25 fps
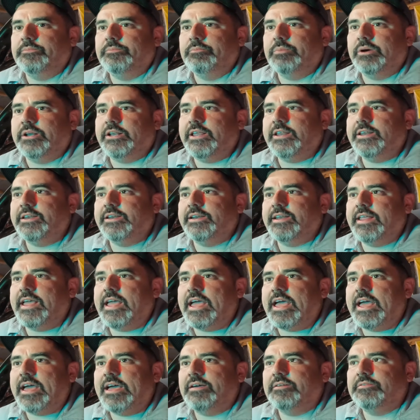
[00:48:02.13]
But he didn't
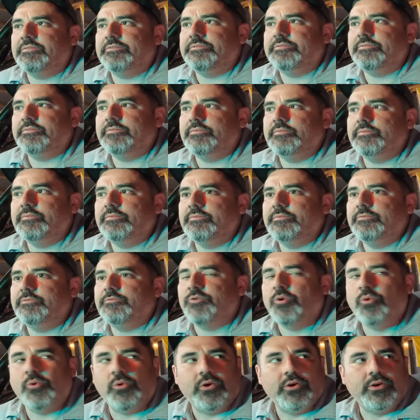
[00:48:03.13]
have
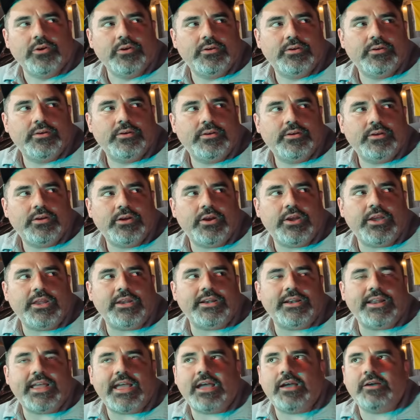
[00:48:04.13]
four. He
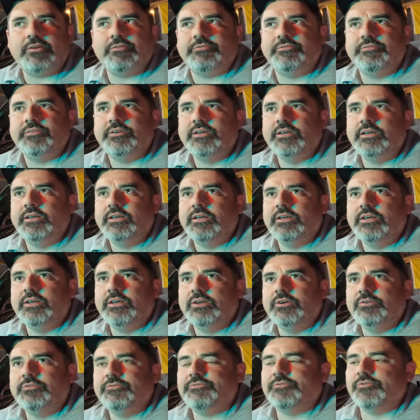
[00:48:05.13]
didn't have
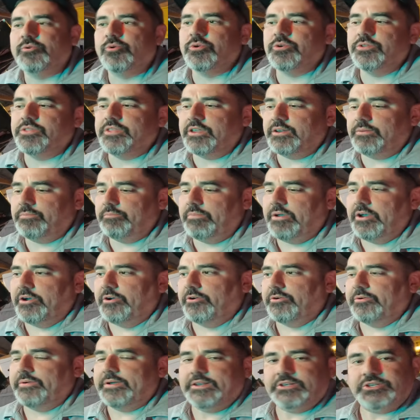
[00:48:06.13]
four that
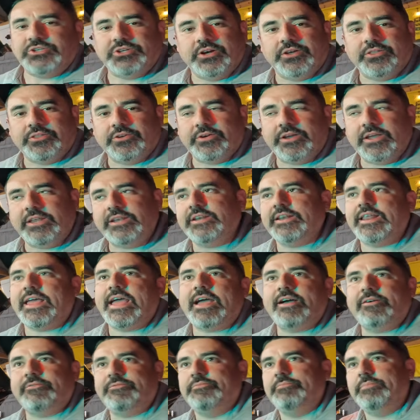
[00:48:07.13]
mirror each other. He didn't
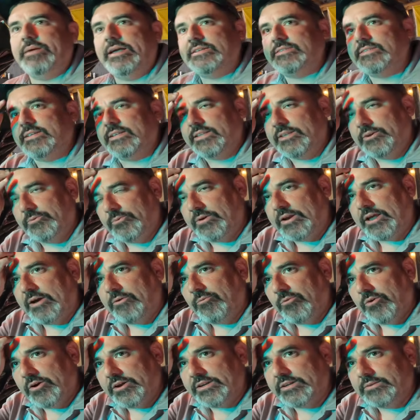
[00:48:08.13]
have basically what I
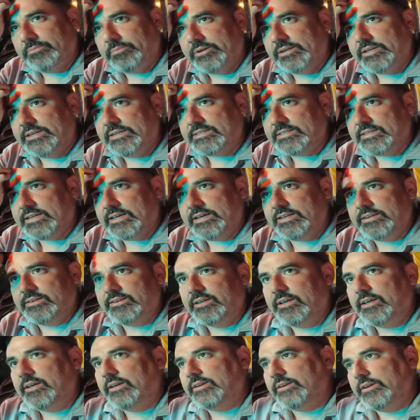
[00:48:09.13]
wanted, but he said,
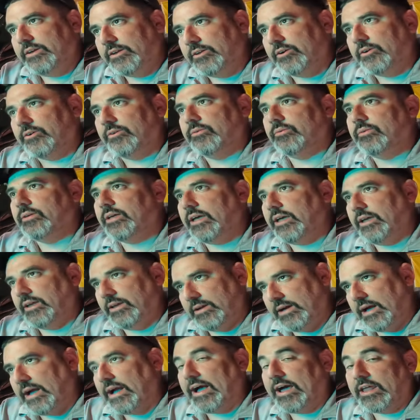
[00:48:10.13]
hey,
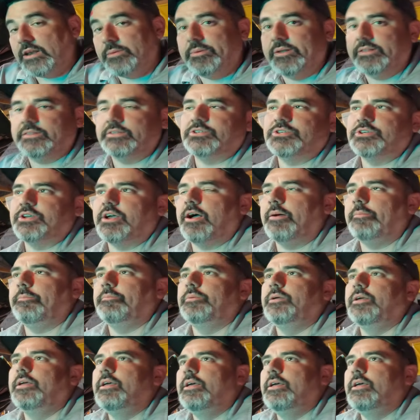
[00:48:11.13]
I got them at the shop.